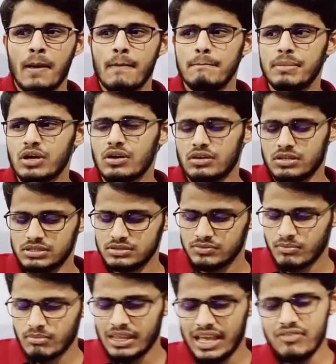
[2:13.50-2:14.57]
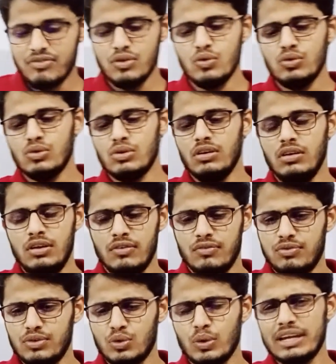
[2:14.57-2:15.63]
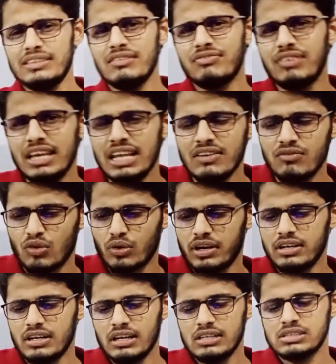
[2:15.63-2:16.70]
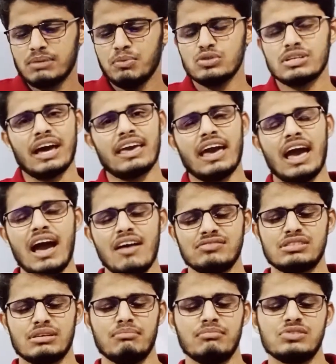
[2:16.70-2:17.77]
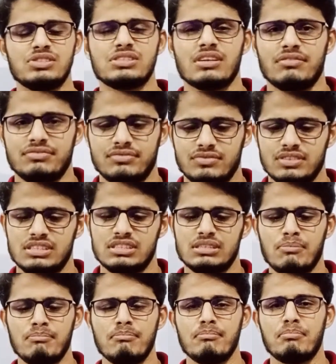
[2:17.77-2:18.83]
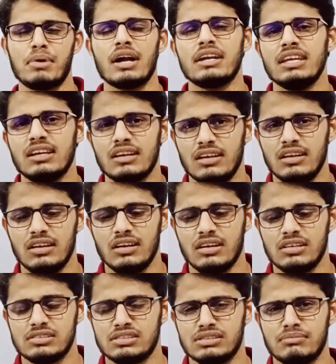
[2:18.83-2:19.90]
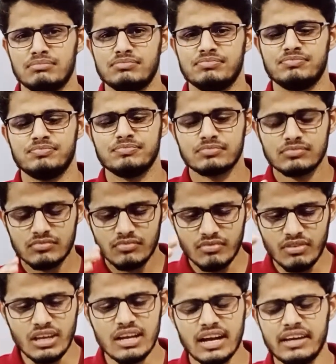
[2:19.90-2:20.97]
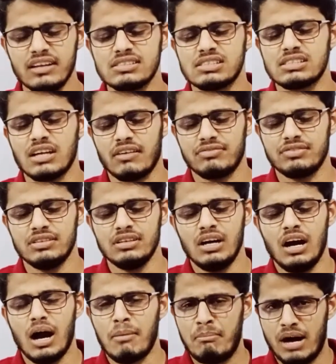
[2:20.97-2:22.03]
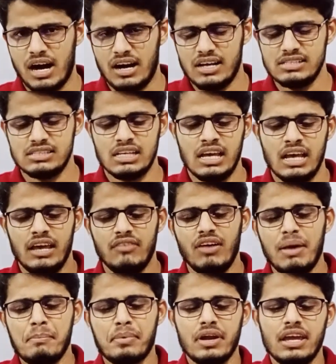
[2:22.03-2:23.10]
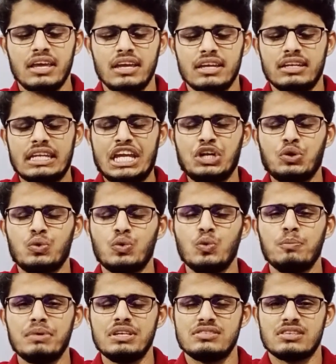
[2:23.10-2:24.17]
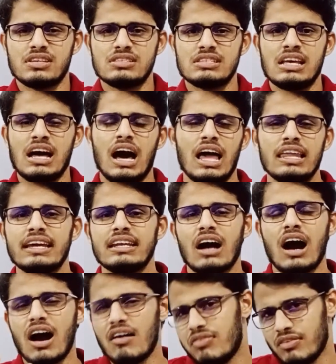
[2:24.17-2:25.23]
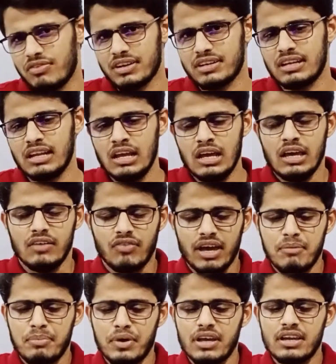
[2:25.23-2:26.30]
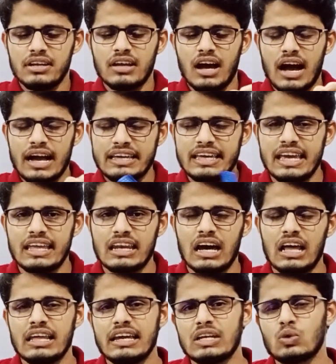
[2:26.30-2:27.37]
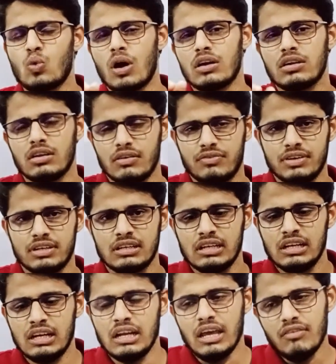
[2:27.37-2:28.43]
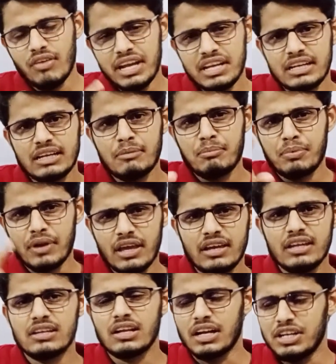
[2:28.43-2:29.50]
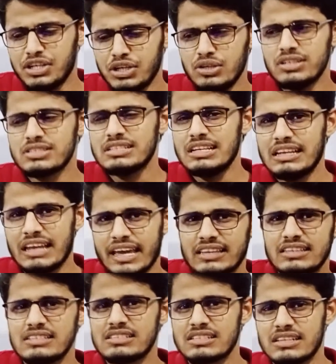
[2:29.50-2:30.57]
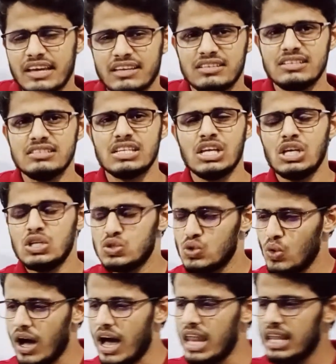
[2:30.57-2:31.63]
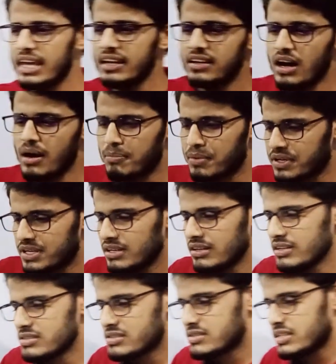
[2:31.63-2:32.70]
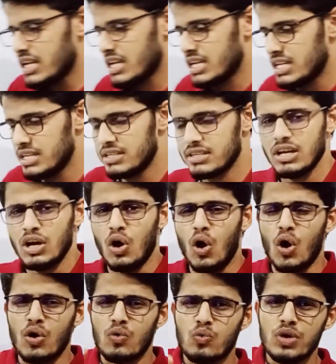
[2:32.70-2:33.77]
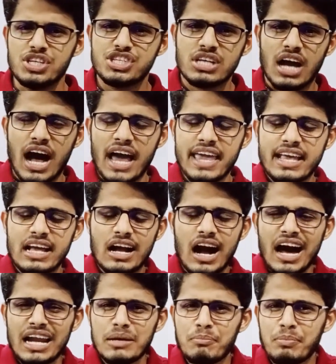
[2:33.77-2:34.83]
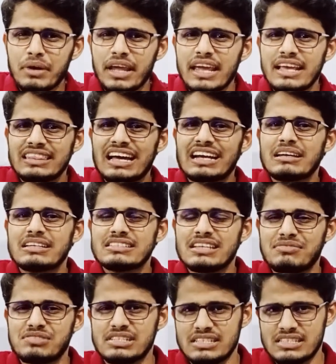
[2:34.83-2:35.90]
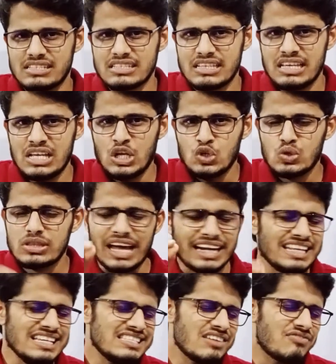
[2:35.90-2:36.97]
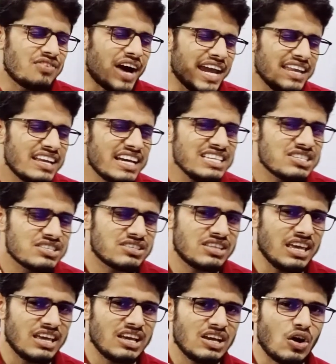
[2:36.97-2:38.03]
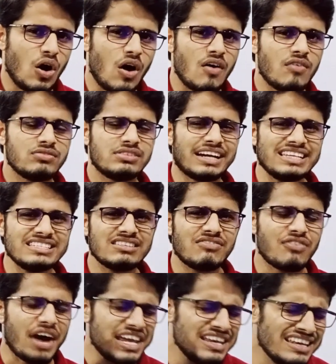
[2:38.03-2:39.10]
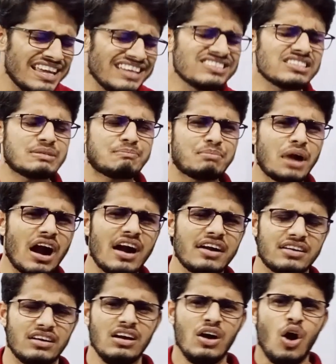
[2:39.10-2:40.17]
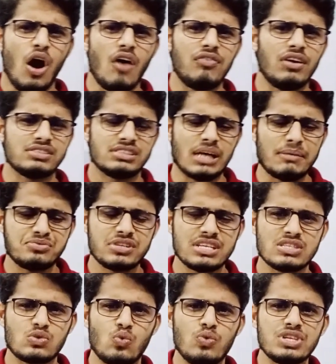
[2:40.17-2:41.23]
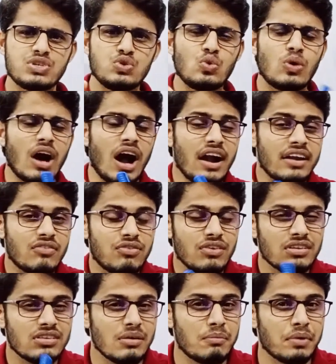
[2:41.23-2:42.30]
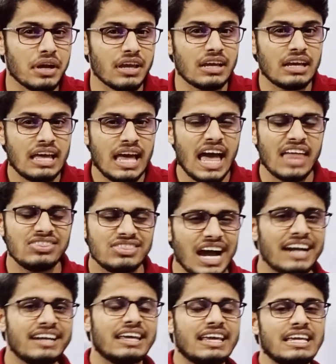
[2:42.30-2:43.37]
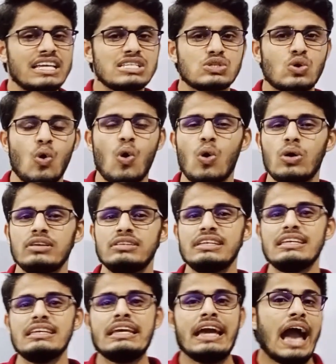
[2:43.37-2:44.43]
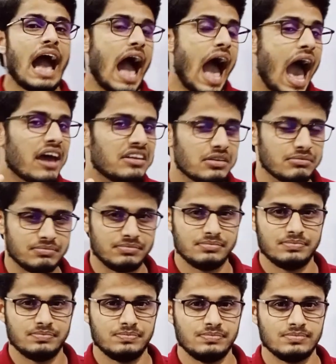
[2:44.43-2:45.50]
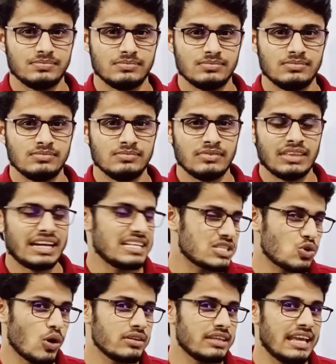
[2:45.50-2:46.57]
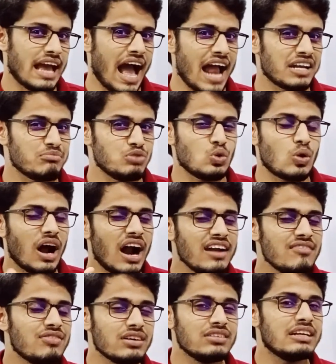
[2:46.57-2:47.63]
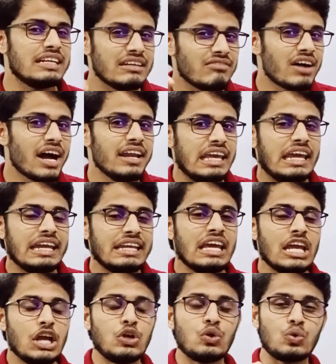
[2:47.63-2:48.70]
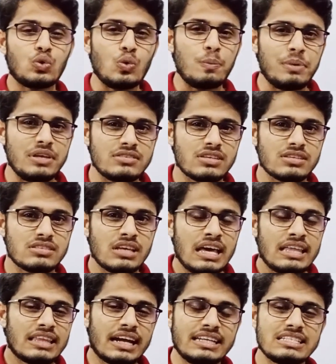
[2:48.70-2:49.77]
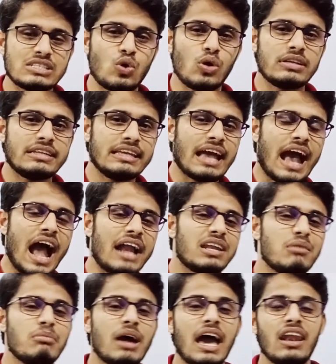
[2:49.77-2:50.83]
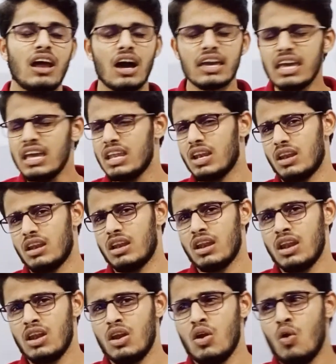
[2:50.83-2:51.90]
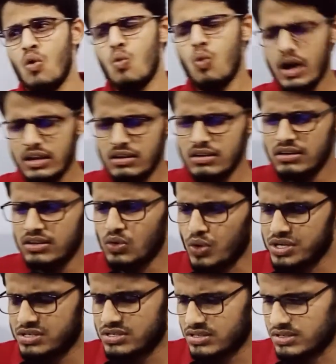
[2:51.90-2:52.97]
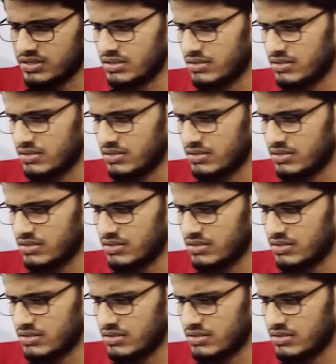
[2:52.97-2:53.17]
Because if you to get the feeling for it, suppose I have some stuff, some particle, some kind of stuff, a mass. If I break it into two pieces, I'll get half of it. If I break it again, I'll get quarter of it. If I break it continuously like this, so I'll get a particular state on which I can't break that substance. So that is the finest thing of, that is the finest part of a substance which you can't further break, and that is called the atom. That is called the atom. You can't further divide it into two pieces. That is called the atom. And again, one more question.